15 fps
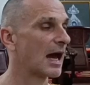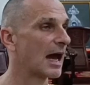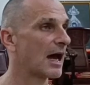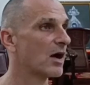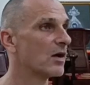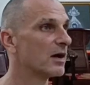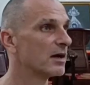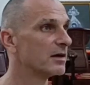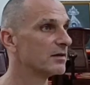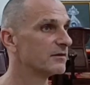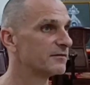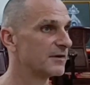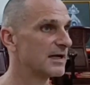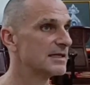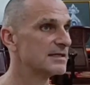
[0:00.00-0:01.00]

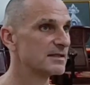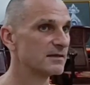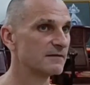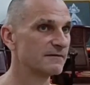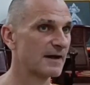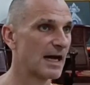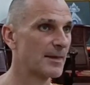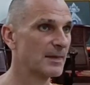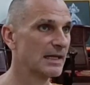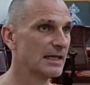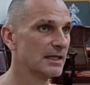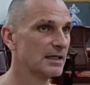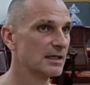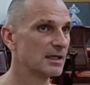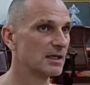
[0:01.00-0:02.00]
our friends and
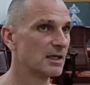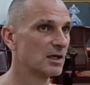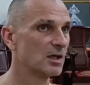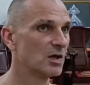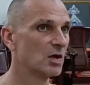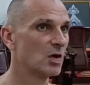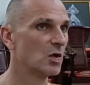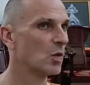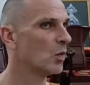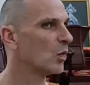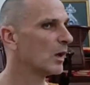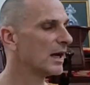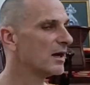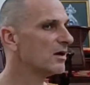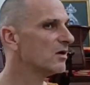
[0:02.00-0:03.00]
family.
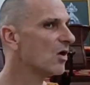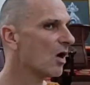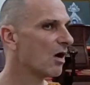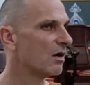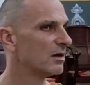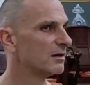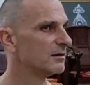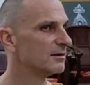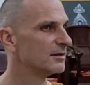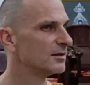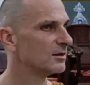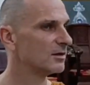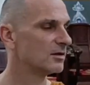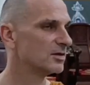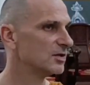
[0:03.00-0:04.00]
We're not
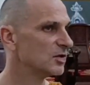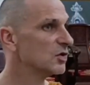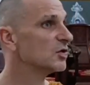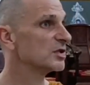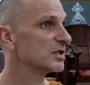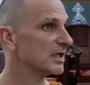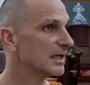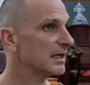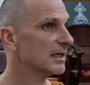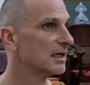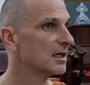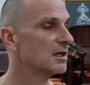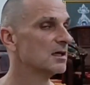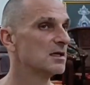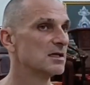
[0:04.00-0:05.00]
usually
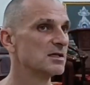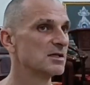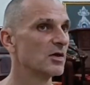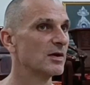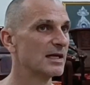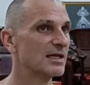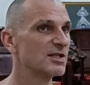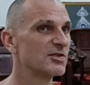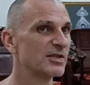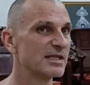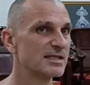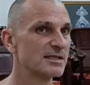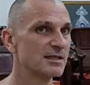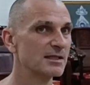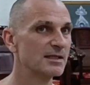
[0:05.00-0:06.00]
so
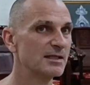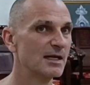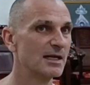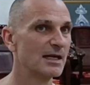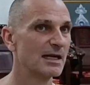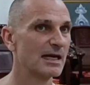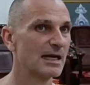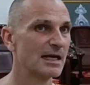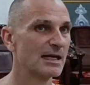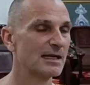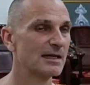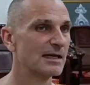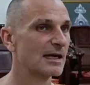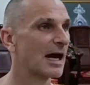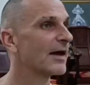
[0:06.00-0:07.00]
interested
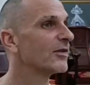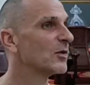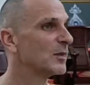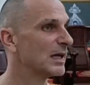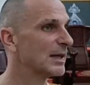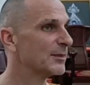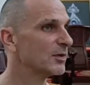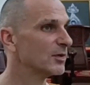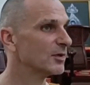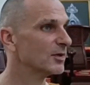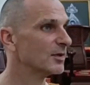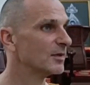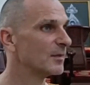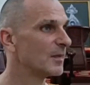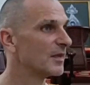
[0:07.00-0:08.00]
in other
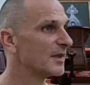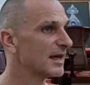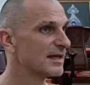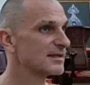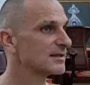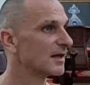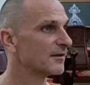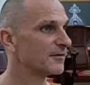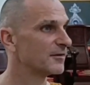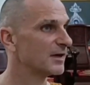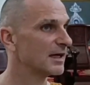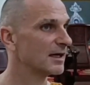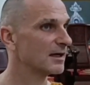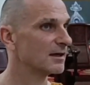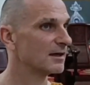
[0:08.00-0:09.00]
people, their
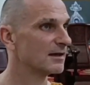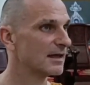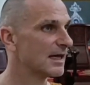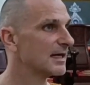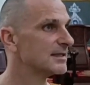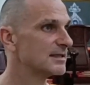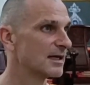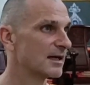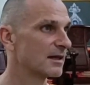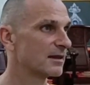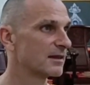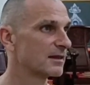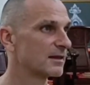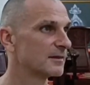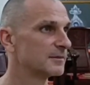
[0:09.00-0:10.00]
suffering, their
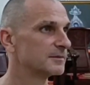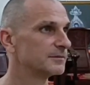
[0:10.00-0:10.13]
death.